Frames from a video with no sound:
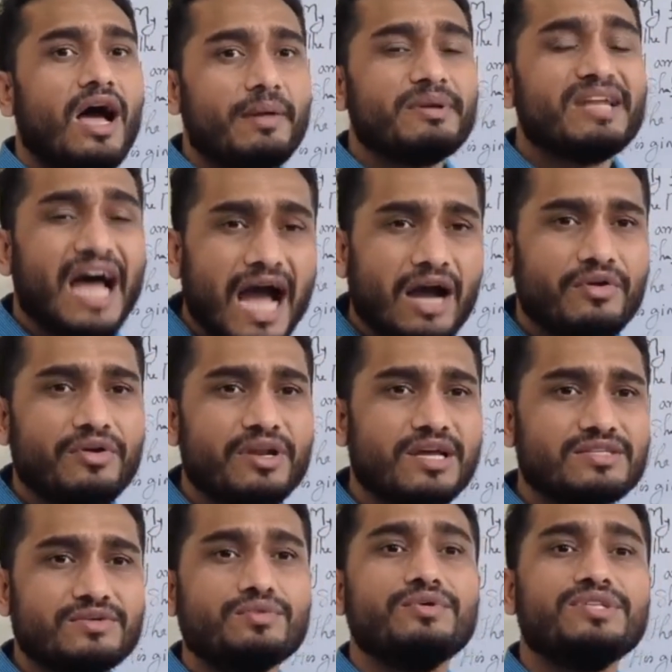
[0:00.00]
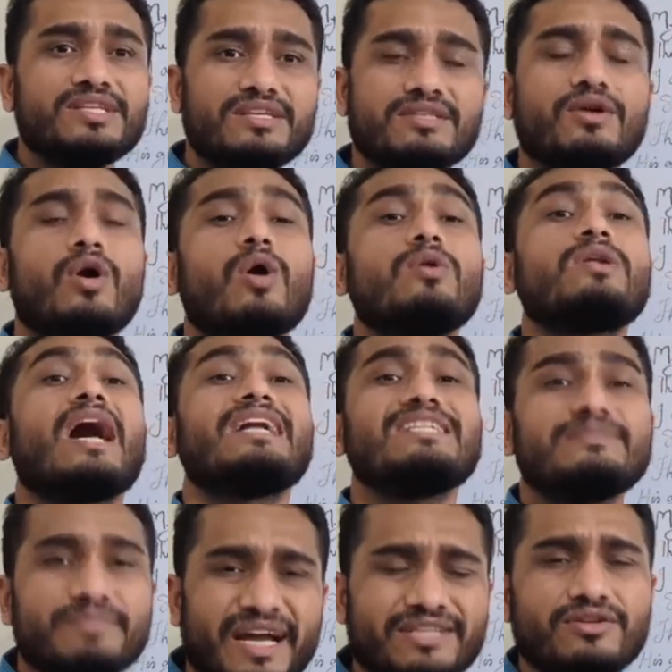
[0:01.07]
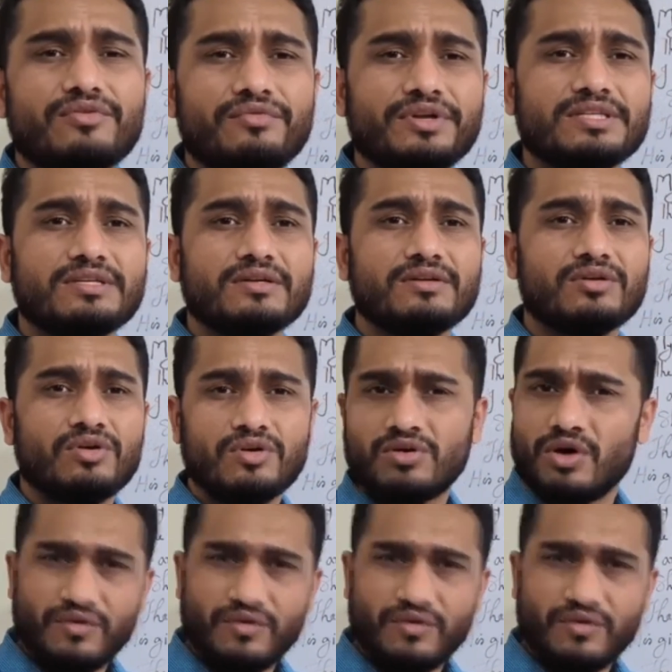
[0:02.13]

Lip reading: hungriness, which is called unexpected reason.